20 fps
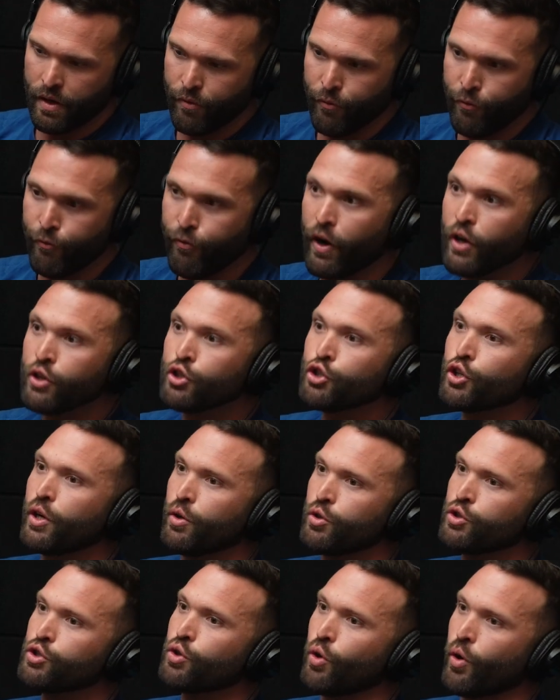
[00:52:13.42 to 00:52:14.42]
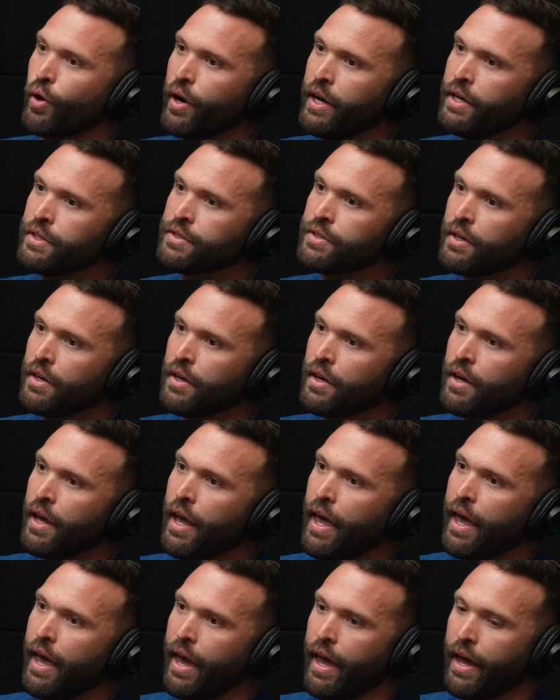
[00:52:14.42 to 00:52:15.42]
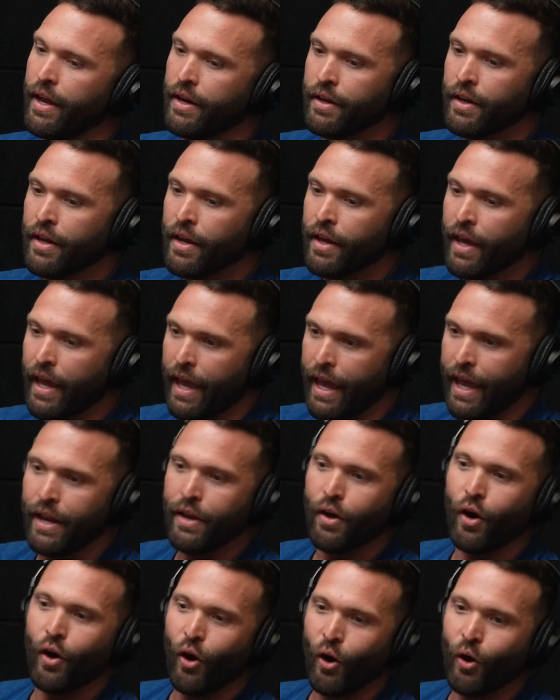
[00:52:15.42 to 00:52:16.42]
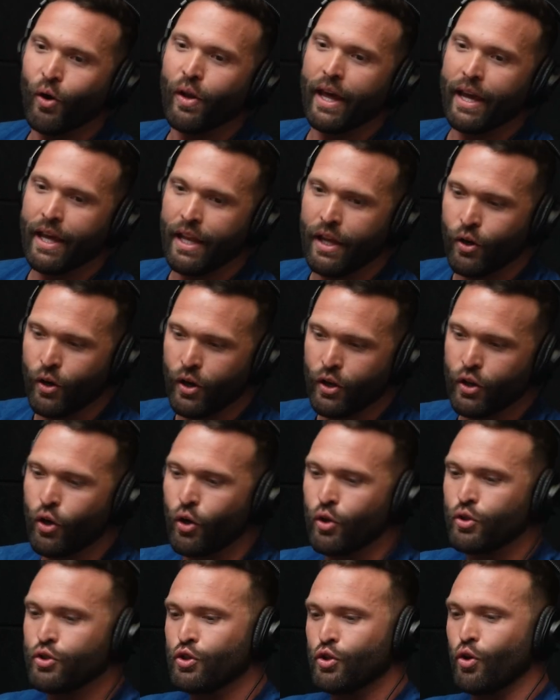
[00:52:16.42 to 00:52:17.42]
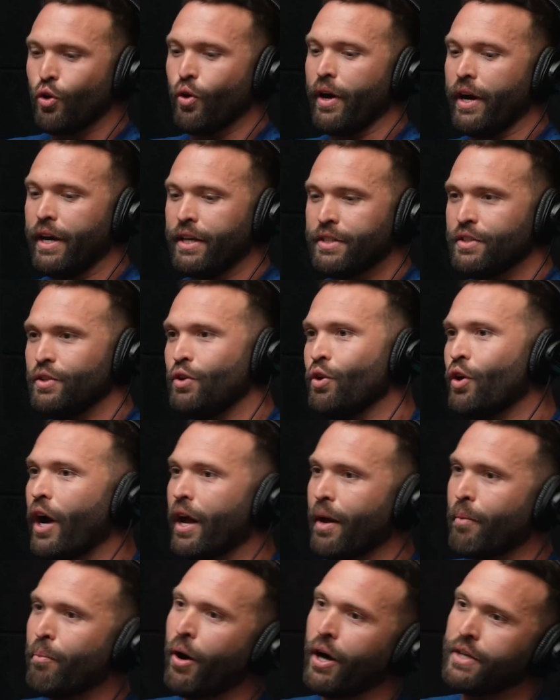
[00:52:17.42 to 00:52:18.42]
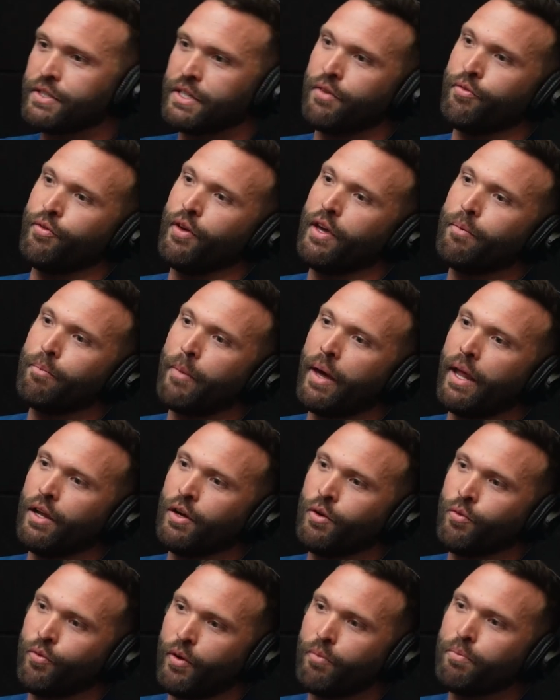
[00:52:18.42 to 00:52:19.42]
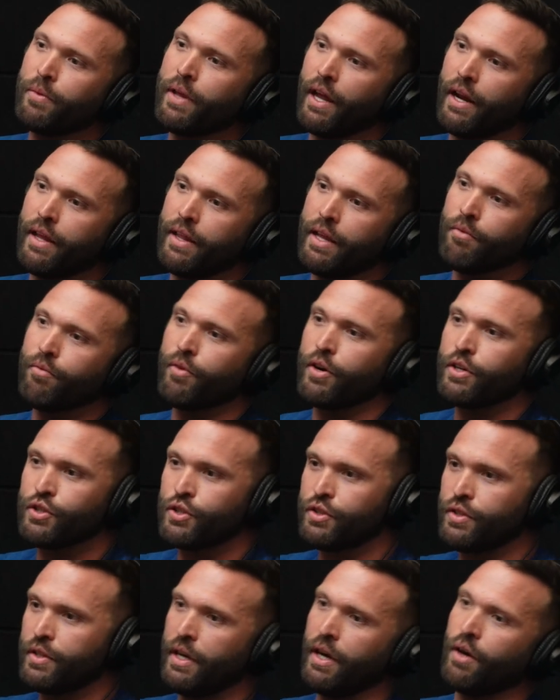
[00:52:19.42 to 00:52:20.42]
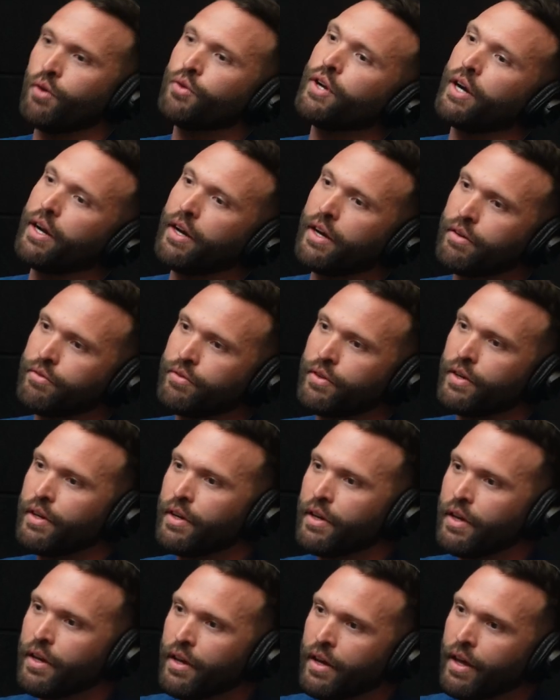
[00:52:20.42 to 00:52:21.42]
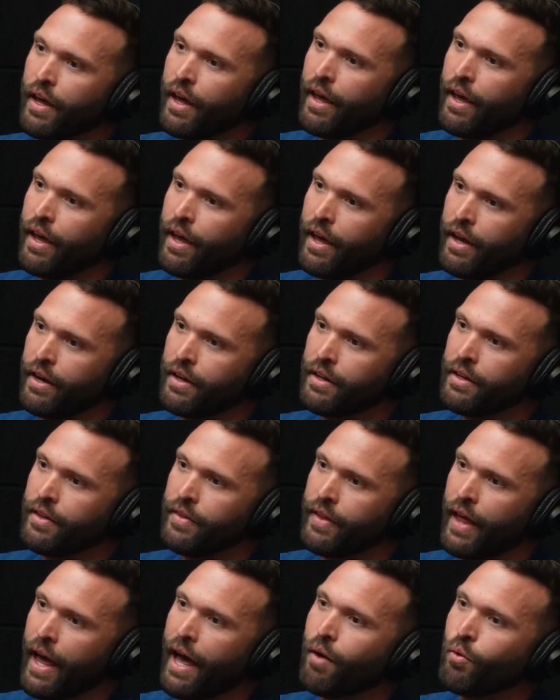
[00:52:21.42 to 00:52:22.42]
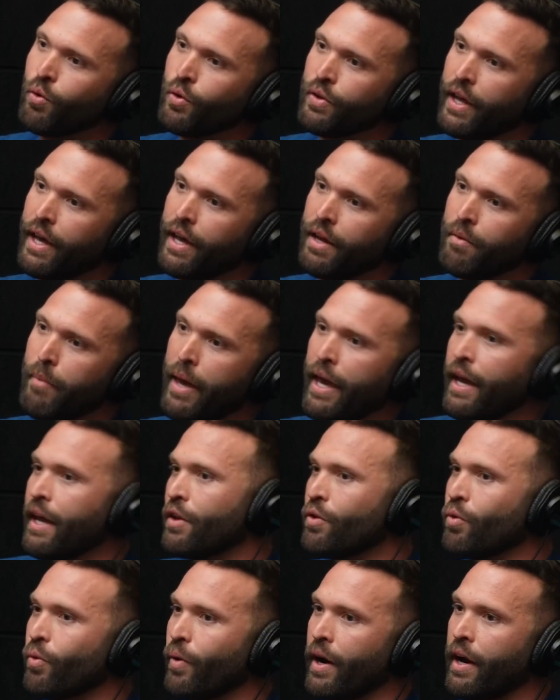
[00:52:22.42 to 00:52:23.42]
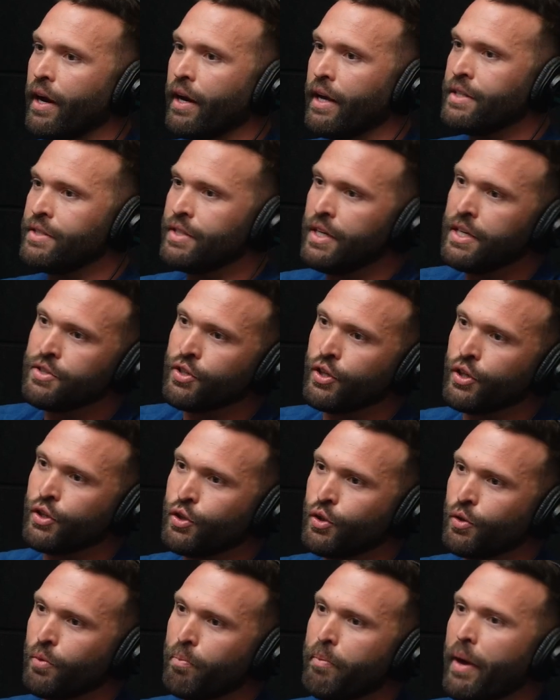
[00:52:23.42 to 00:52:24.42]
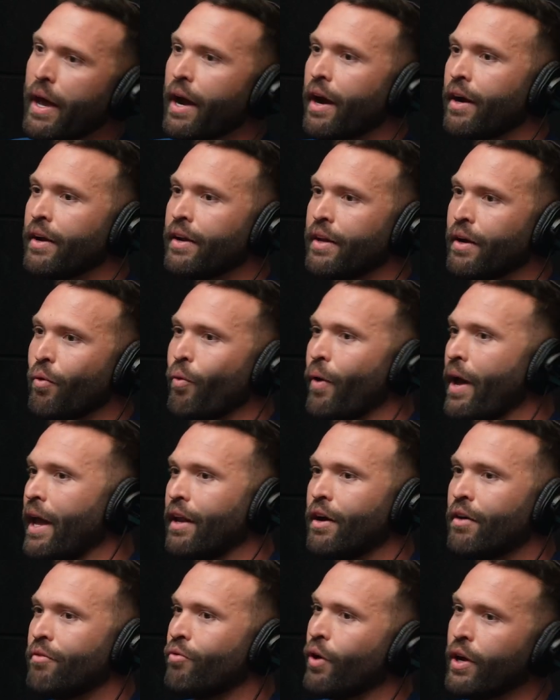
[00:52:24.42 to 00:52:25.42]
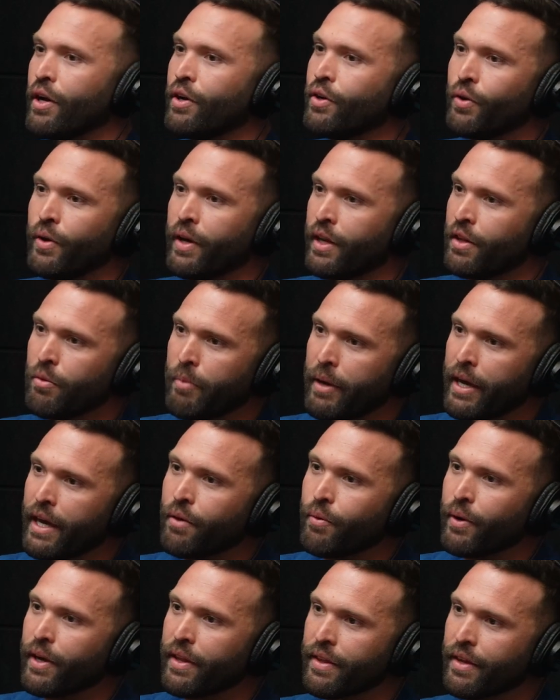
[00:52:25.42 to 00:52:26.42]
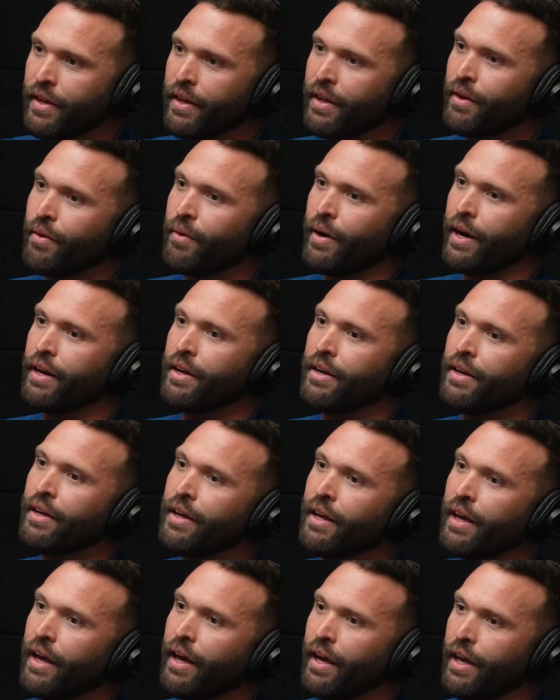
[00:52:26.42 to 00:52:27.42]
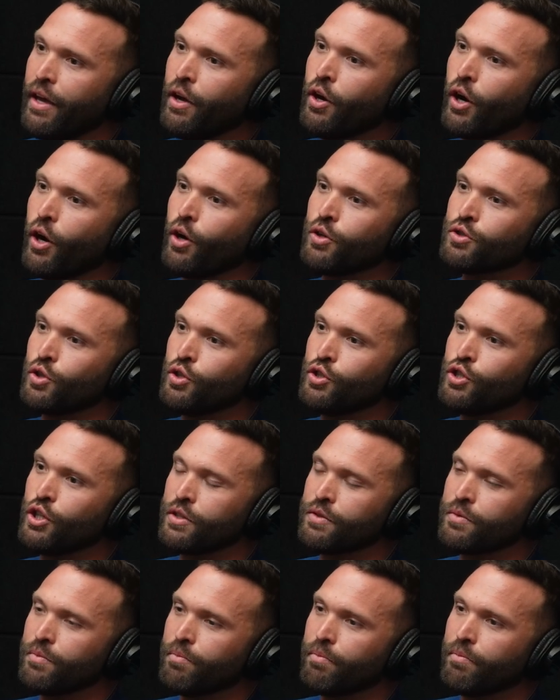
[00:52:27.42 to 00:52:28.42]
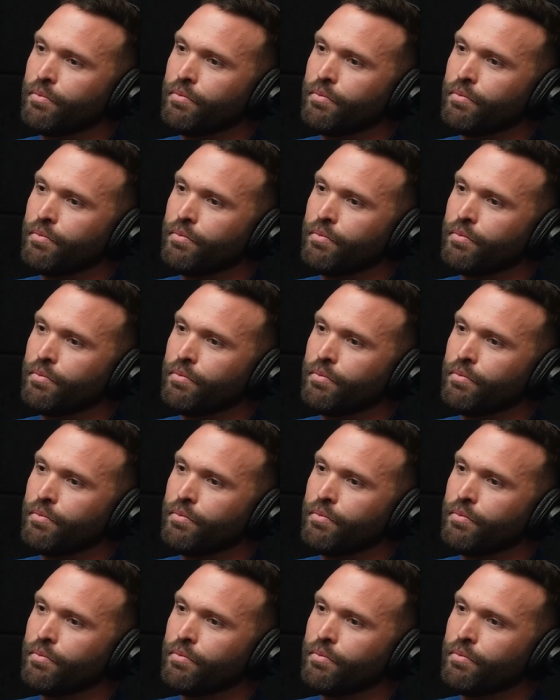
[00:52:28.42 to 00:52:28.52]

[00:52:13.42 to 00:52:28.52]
functional stories, and in all likelihood, those stories, you got a positive feedback from telling them versus the alternative. And that would then make it to where it's easier to bear the weight of what you're doing to begin with, right? It could also just